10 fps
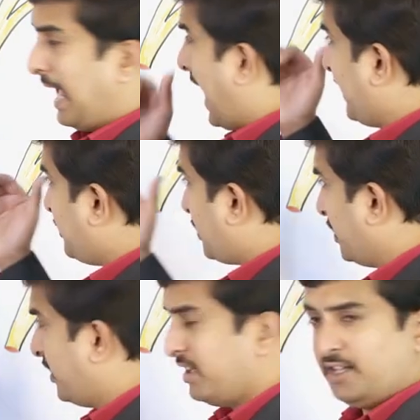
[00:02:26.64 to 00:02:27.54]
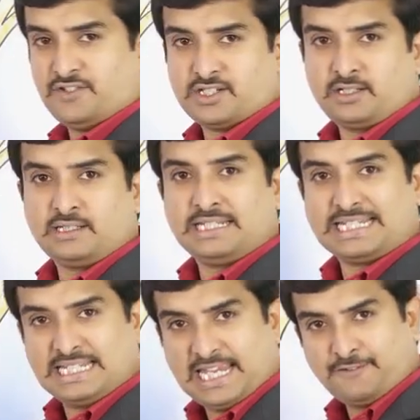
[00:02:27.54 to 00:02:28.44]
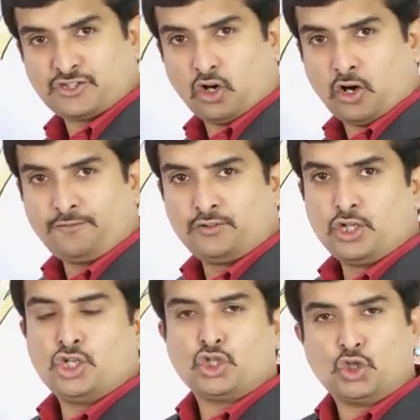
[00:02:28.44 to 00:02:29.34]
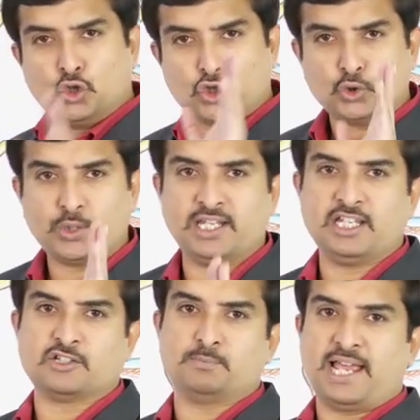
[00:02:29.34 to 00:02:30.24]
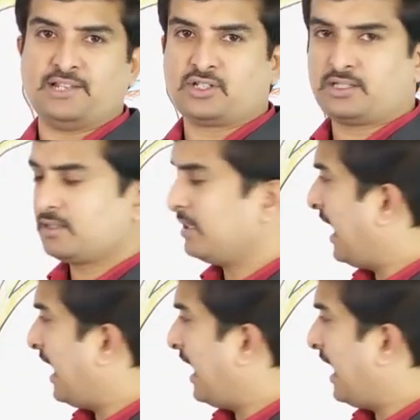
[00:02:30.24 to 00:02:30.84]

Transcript: anterior division gives off 2 cutaneous branches